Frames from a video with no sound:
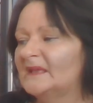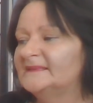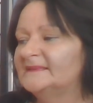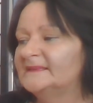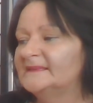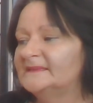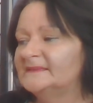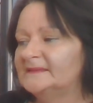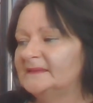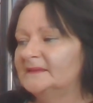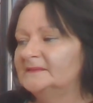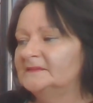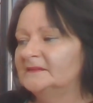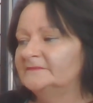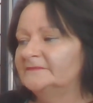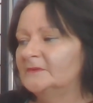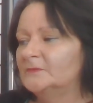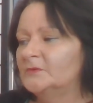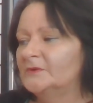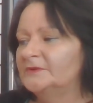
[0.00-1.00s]
To stand
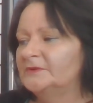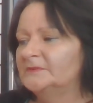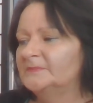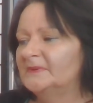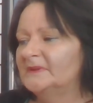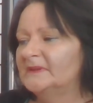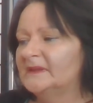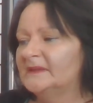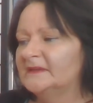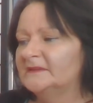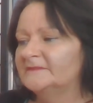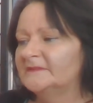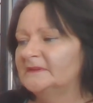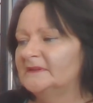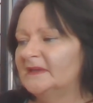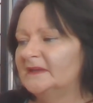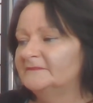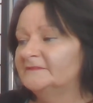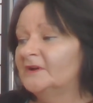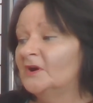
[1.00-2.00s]
up for what you believe
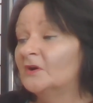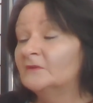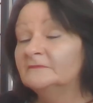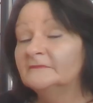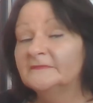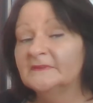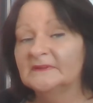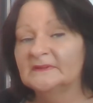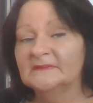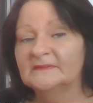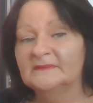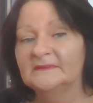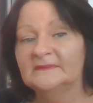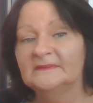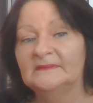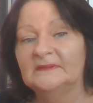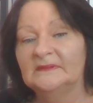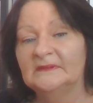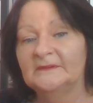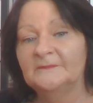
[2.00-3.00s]
and have confidence.
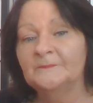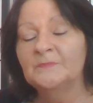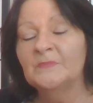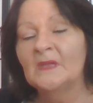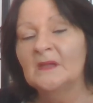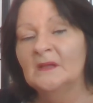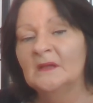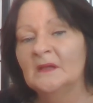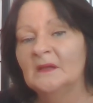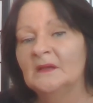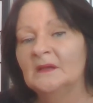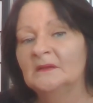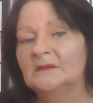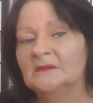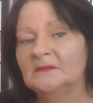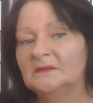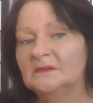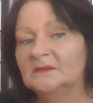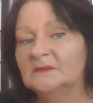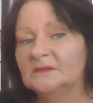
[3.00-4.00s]
Yeah,
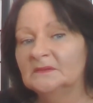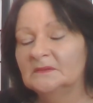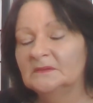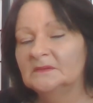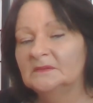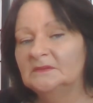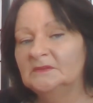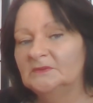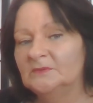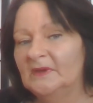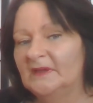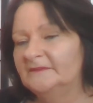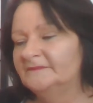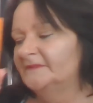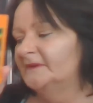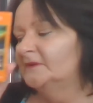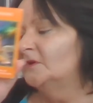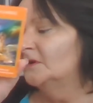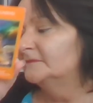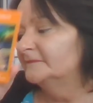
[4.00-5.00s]
you have
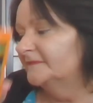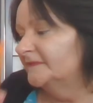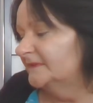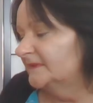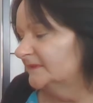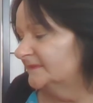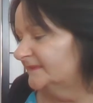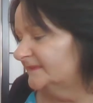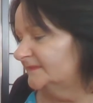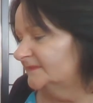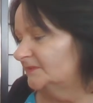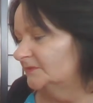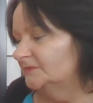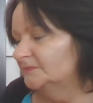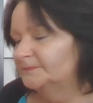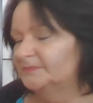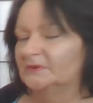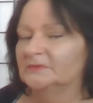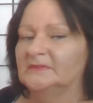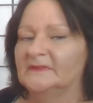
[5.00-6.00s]
the confidence
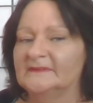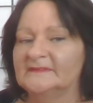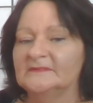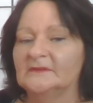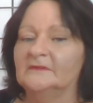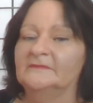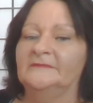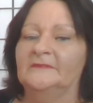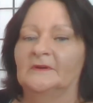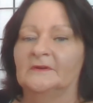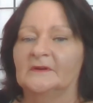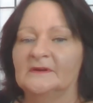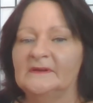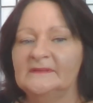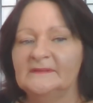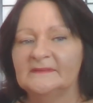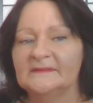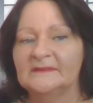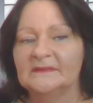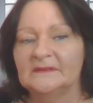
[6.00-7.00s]
to pull this off,
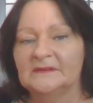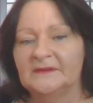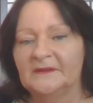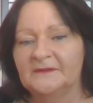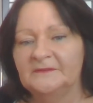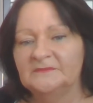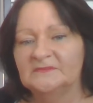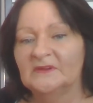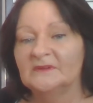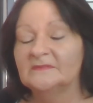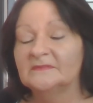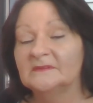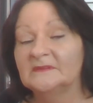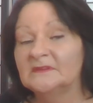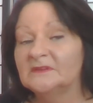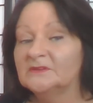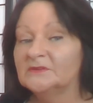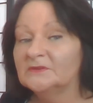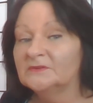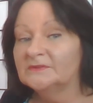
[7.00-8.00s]
guys. You know, don't
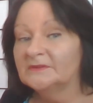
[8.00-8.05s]
think you